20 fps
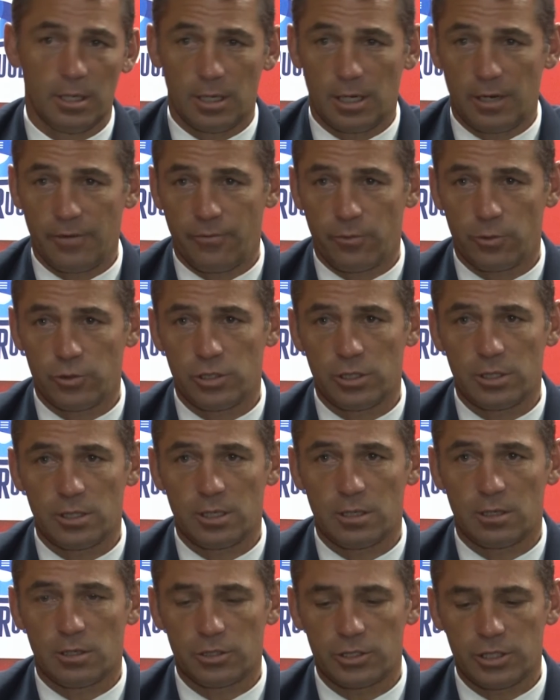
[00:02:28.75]
Unfortunately,
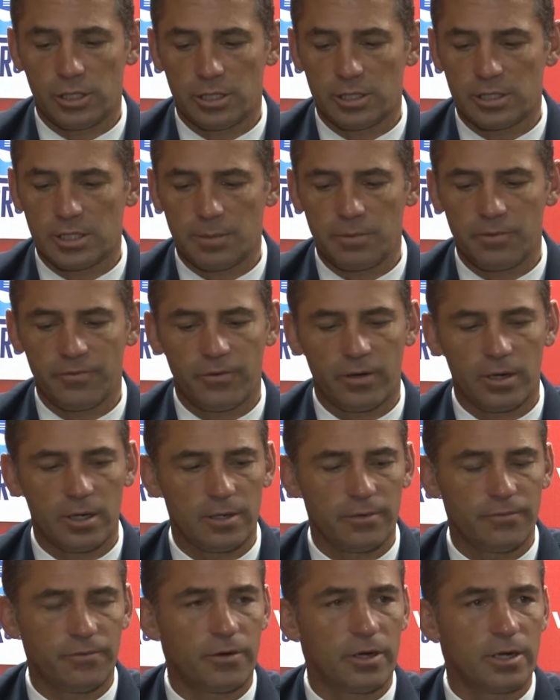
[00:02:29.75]
last year the semi-final
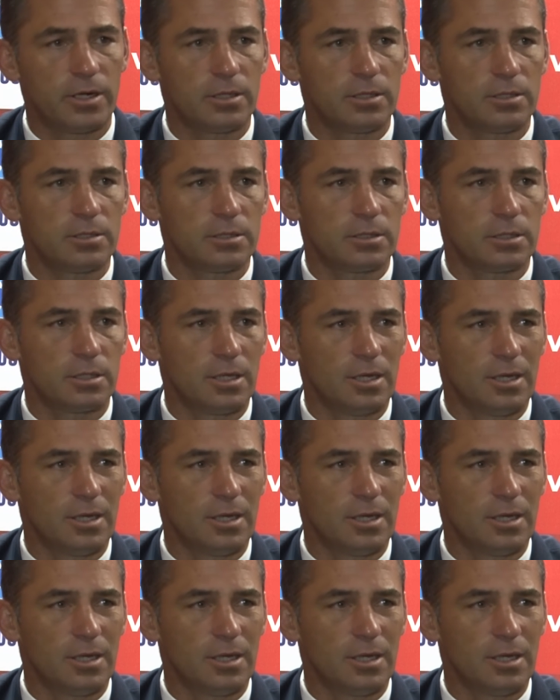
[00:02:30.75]
and the final